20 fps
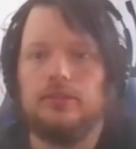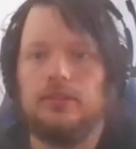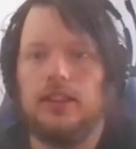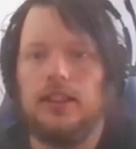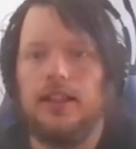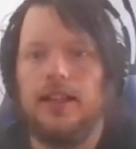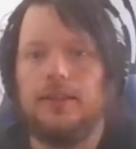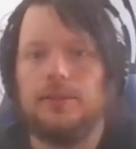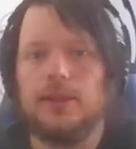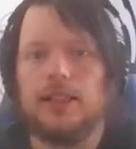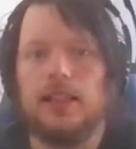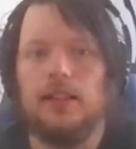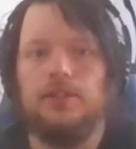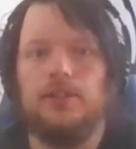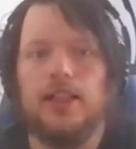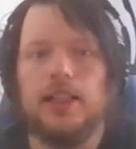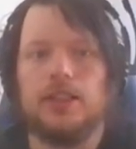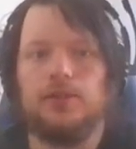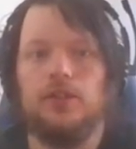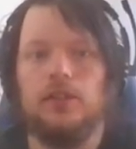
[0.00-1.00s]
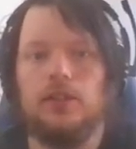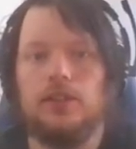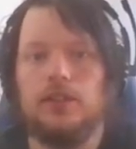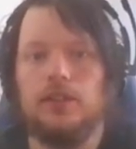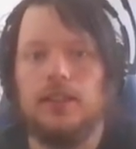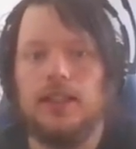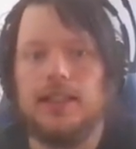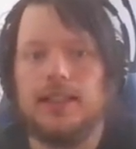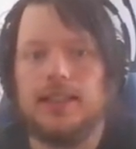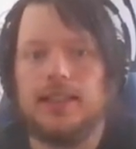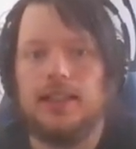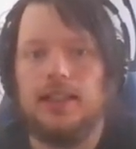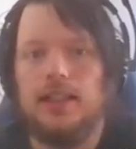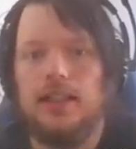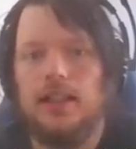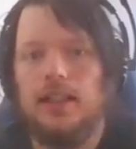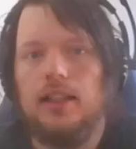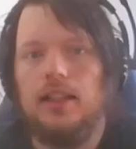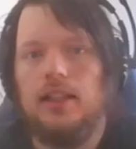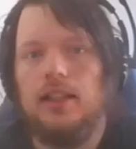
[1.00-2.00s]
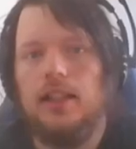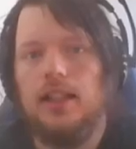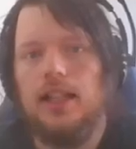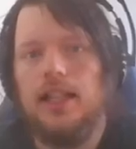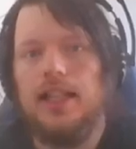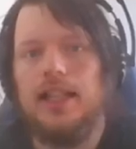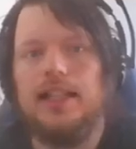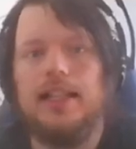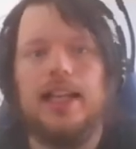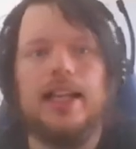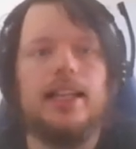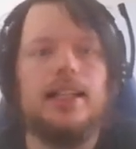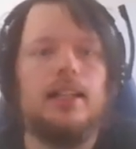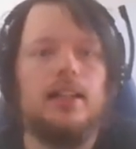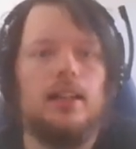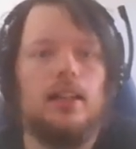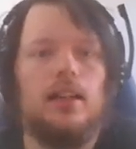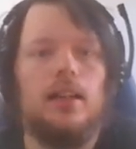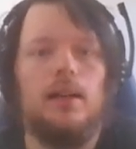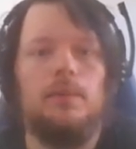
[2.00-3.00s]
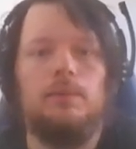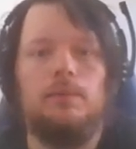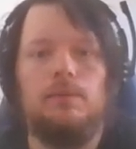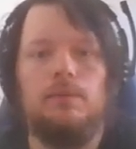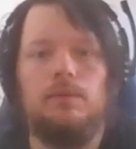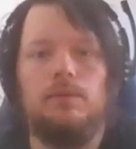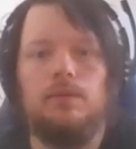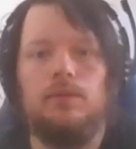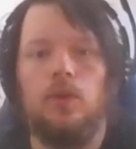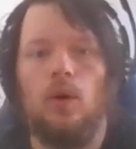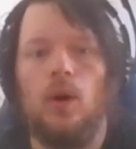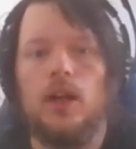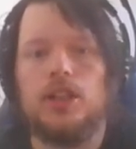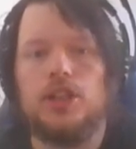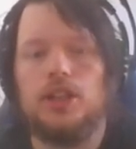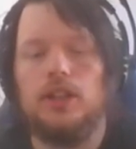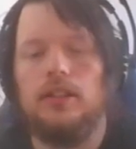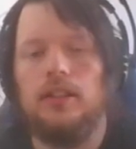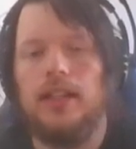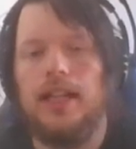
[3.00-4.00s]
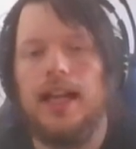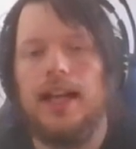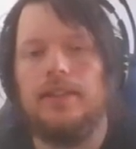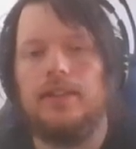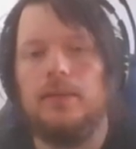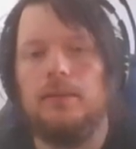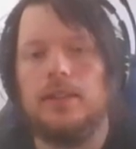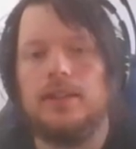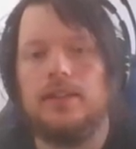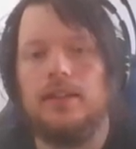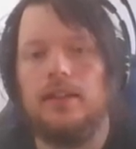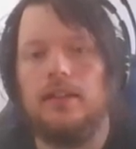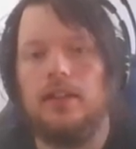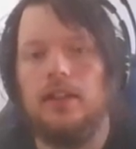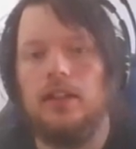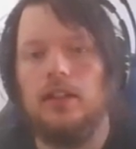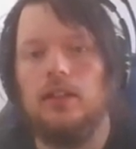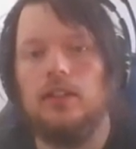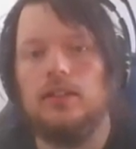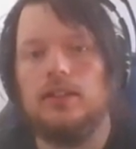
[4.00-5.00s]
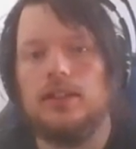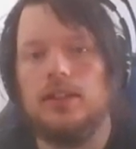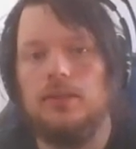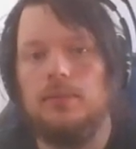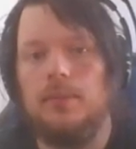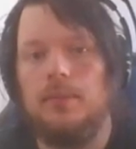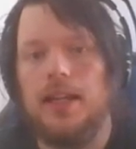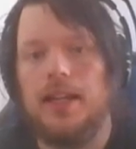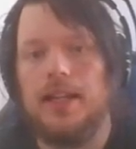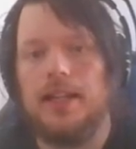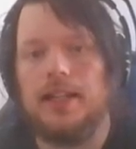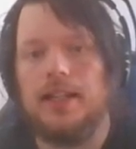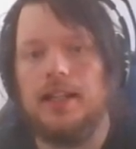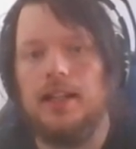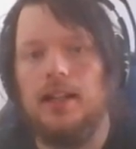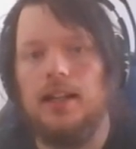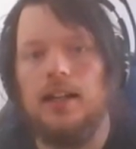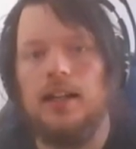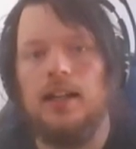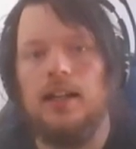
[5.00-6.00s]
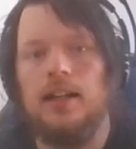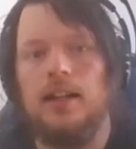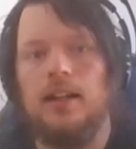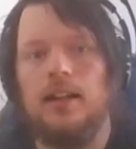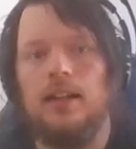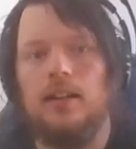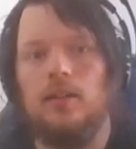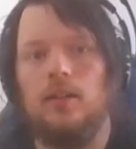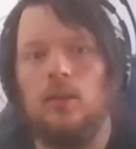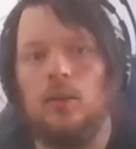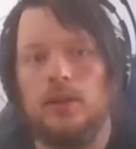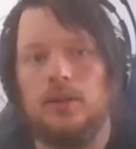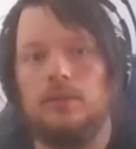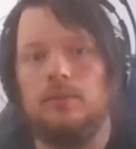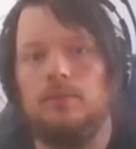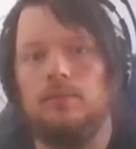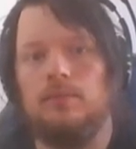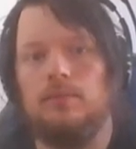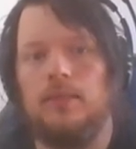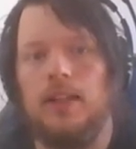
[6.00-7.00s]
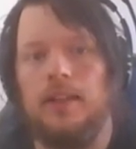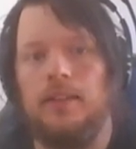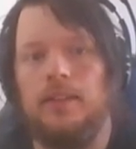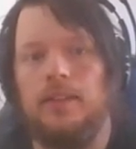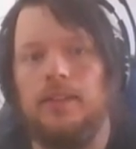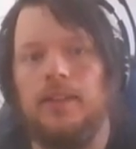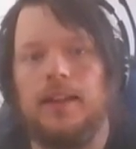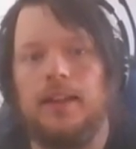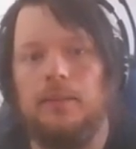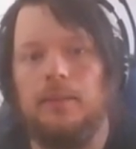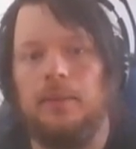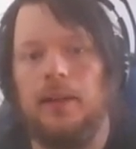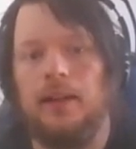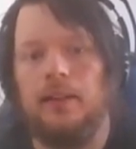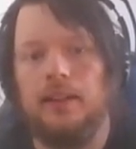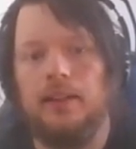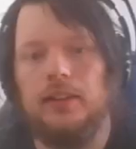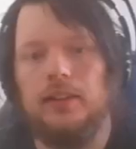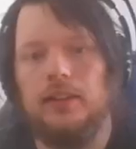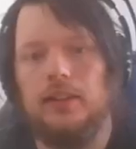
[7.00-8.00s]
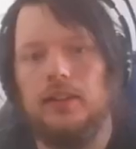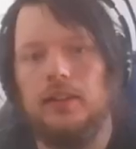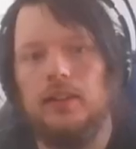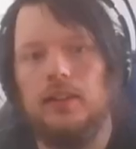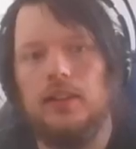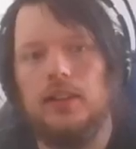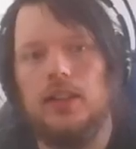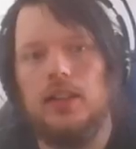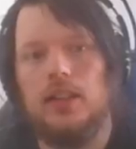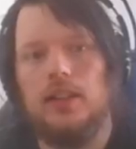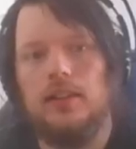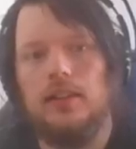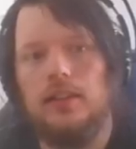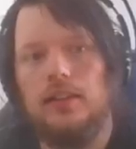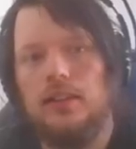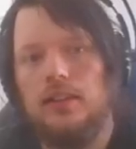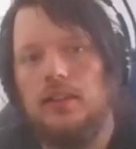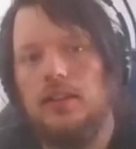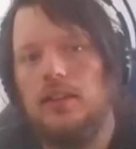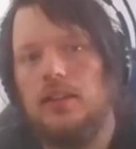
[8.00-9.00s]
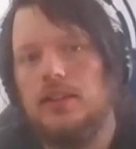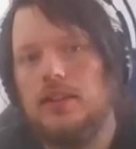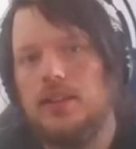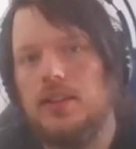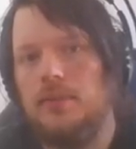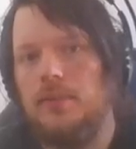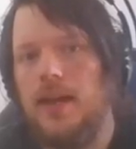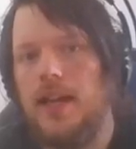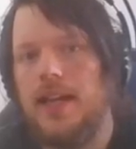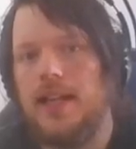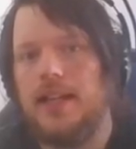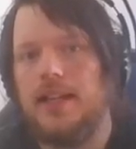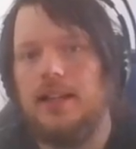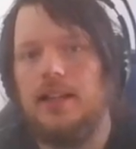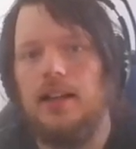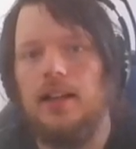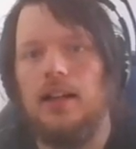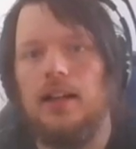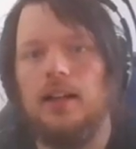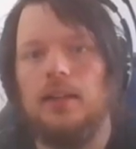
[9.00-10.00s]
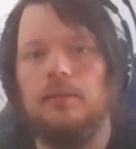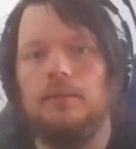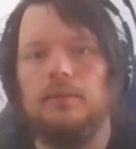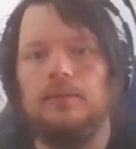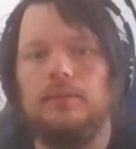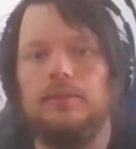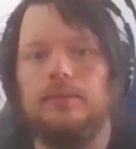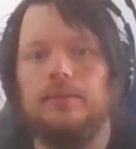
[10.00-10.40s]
I'm just going to fast forward to this. He didn't, fortunately, have the material to make, or didn't think about it, to make, okay,